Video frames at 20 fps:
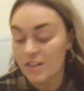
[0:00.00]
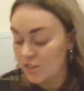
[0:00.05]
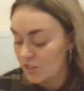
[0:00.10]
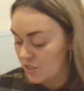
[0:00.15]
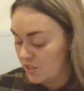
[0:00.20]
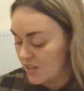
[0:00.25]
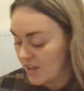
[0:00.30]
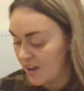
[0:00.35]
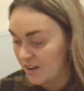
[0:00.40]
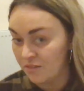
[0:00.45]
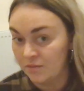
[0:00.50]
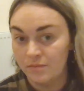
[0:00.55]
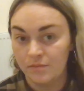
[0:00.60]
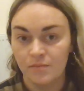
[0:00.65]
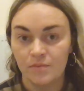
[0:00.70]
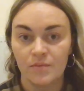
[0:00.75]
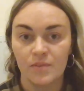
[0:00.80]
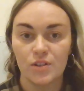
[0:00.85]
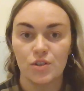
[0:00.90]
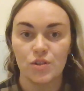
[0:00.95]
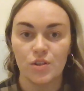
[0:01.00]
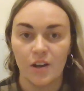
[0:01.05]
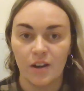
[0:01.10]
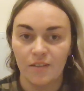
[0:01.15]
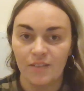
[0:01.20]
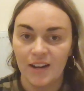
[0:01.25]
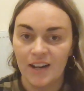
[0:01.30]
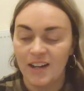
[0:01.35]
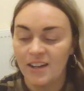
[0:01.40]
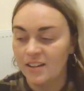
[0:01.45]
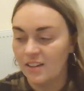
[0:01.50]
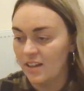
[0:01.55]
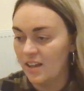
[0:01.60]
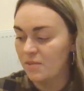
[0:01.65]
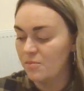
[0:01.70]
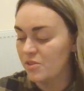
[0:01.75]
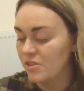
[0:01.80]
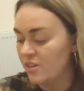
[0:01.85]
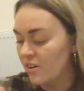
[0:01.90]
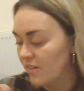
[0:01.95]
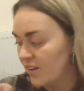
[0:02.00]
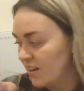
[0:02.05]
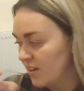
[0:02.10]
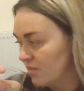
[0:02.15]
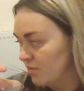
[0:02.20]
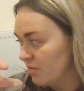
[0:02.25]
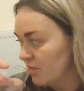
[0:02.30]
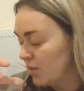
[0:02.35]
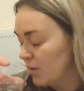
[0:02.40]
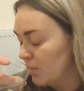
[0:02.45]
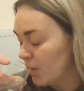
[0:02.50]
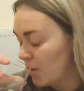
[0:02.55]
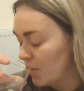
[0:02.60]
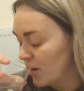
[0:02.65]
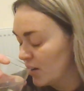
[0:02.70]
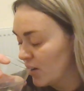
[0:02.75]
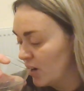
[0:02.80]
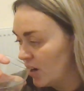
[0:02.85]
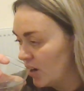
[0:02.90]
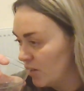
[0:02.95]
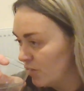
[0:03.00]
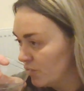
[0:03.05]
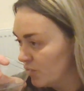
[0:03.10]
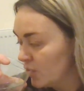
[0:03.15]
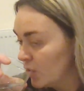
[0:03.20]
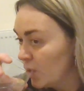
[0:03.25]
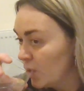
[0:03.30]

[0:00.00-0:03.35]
So, I'm sorry about my cough.